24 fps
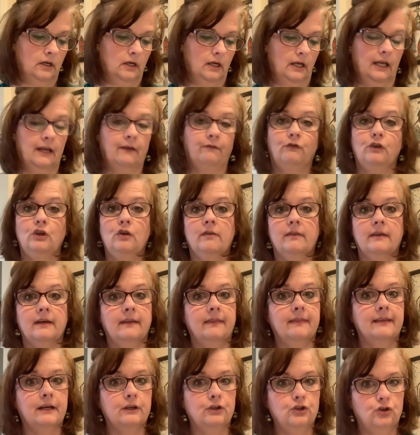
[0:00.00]
If you
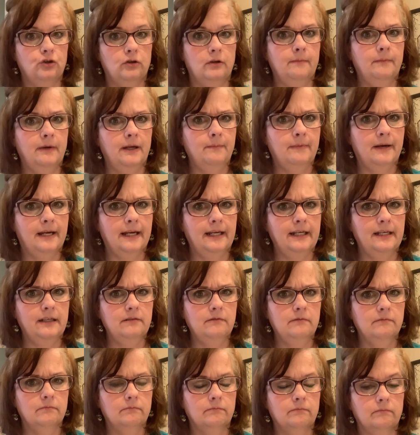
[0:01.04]
think they should be banned,
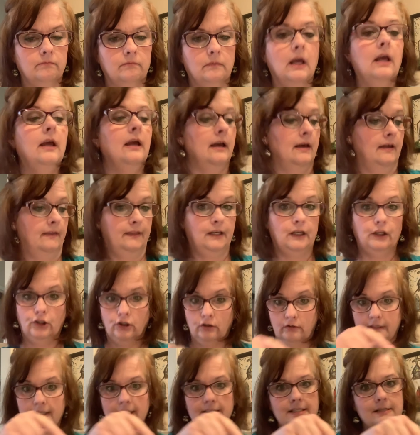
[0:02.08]
then
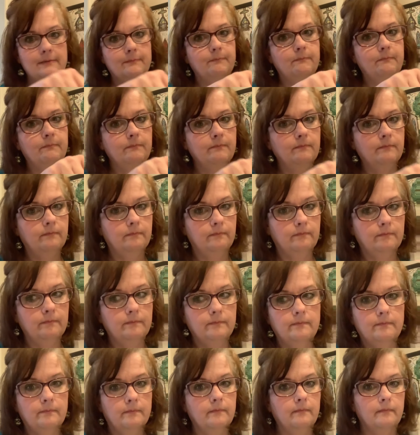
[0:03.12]
you need to
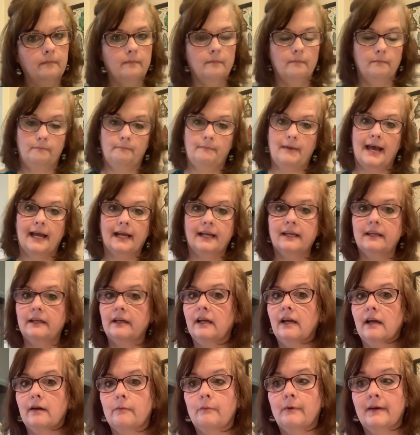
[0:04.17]
back it
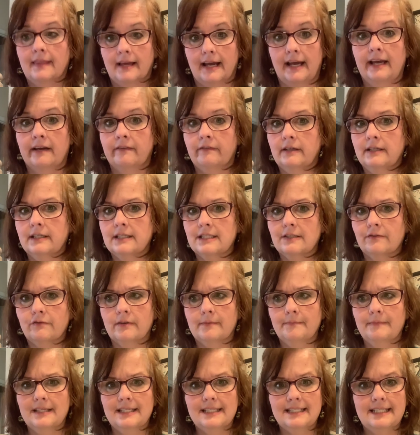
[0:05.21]
up with evidence
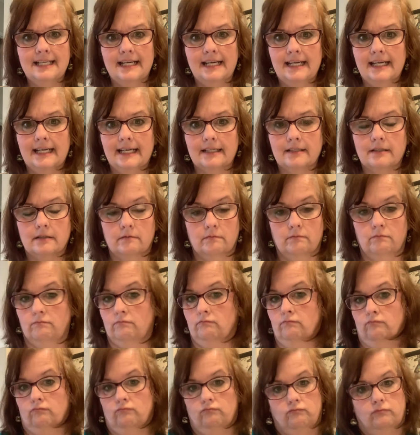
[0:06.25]
from this text.
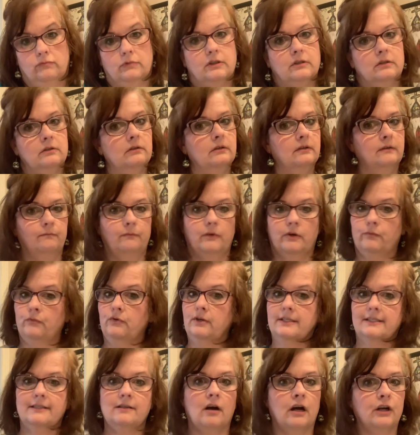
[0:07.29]
Remember,
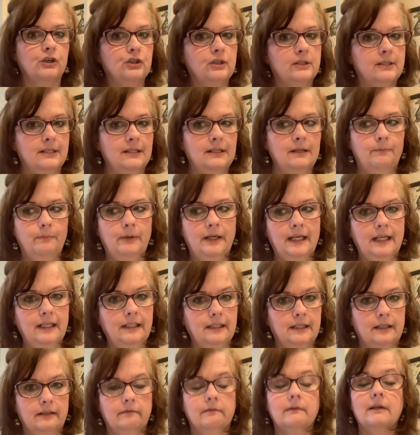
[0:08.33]
it's not just an
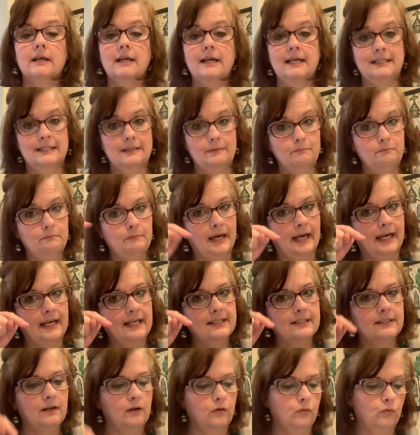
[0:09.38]
opinion. It's
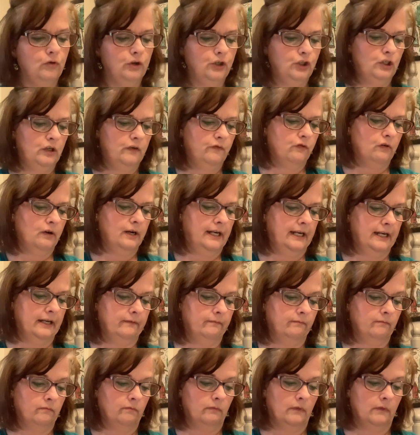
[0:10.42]
based on what you've read.